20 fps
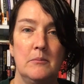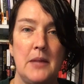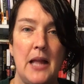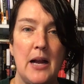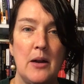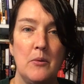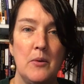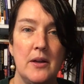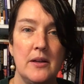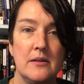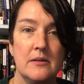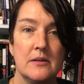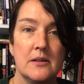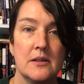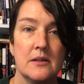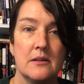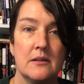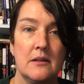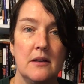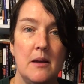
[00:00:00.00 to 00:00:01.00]

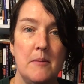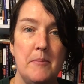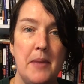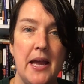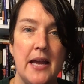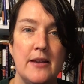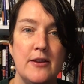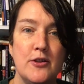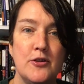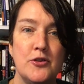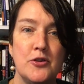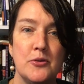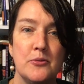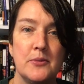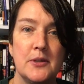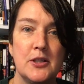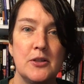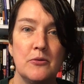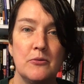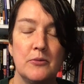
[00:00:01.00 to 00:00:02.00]
Blackwell's Companion
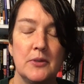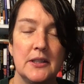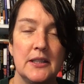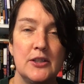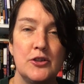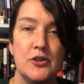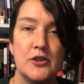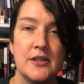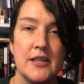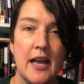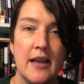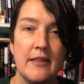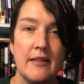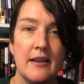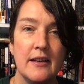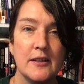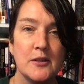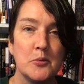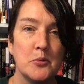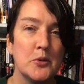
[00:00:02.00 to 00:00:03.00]
to Religious
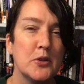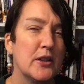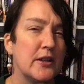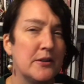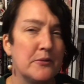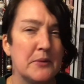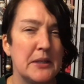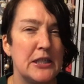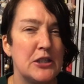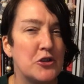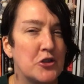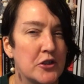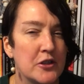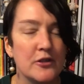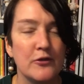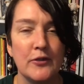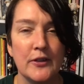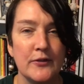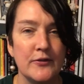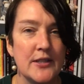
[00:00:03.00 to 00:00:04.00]
Ethics. We're going to read
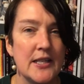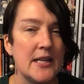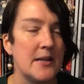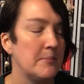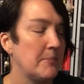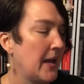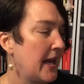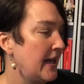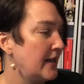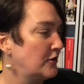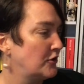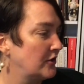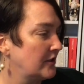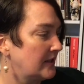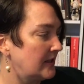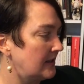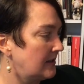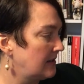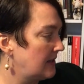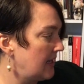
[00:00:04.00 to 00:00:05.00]
just 15
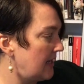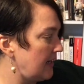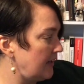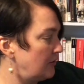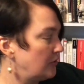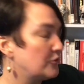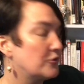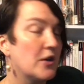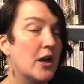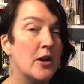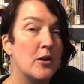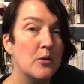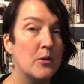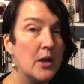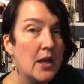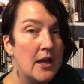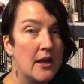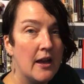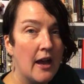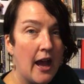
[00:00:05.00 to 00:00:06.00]
pages. It's the intro.
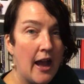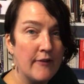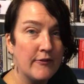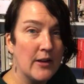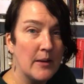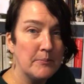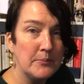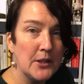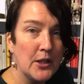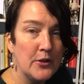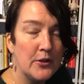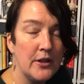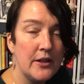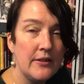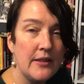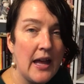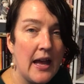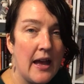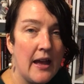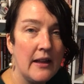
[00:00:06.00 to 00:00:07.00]
I've
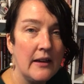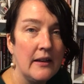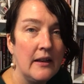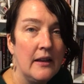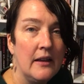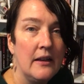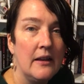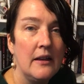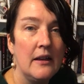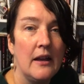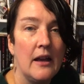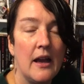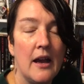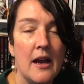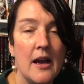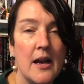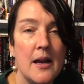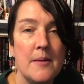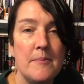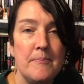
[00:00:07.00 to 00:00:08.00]
uploaded that
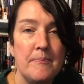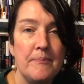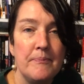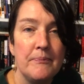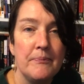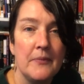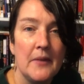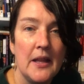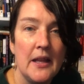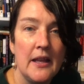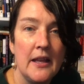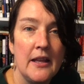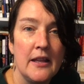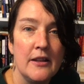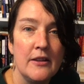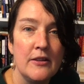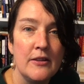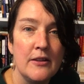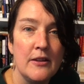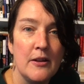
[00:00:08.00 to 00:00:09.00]

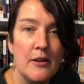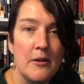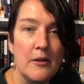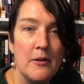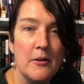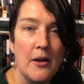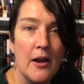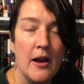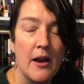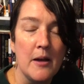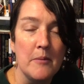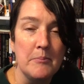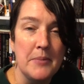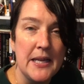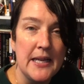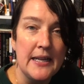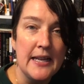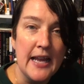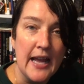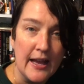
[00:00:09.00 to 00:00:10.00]
in
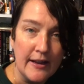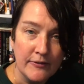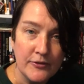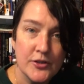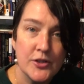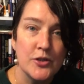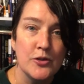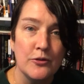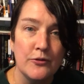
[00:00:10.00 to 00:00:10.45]
PDFs.